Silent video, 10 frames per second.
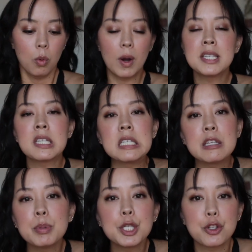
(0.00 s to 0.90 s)
Wednesdays
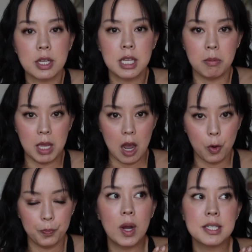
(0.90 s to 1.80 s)
have been stressing me
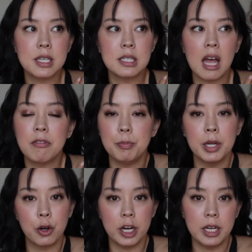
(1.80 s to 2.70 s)
out. Wednesdays haven't
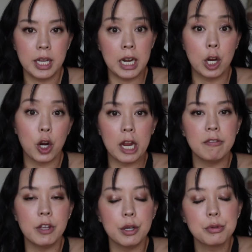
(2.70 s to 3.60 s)
been great getting
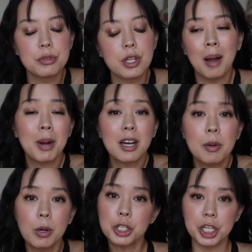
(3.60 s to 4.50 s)
great views. I'm not
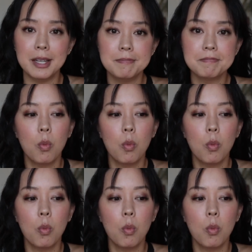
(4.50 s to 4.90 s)
gonna push it.